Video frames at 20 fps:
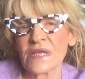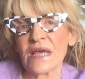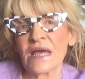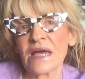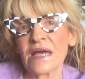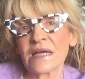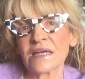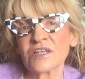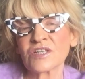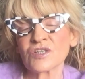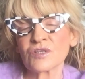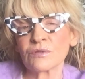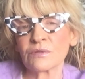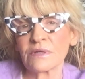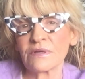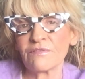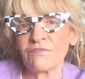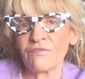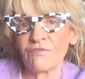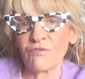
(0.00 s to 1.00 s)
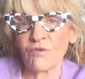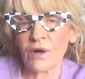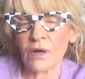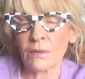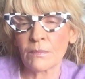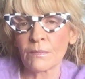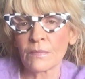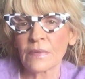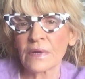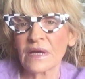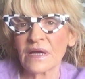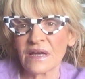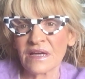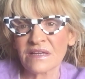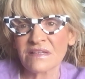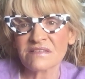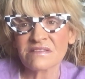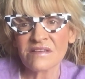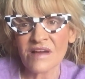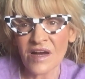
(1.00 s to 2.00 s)
actually from
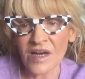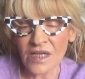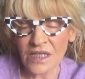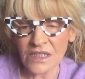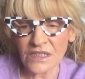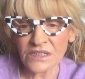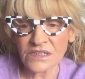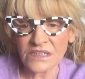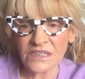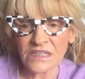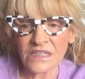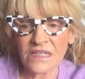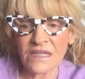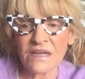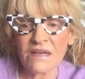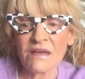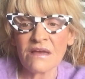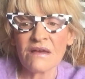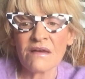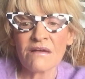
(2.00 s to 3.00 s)
anxiety,